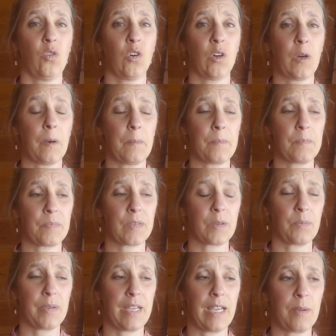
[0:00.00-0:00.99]
or
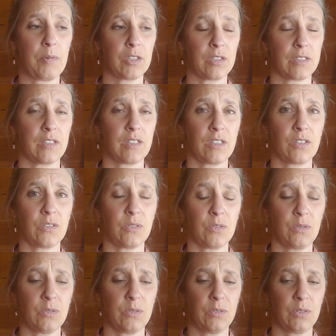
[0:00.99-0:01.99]
be able to
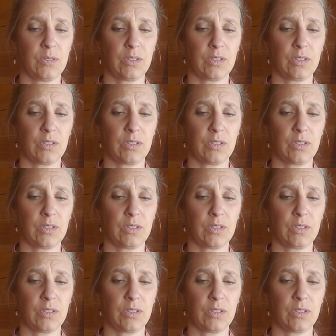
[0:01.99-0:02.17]
to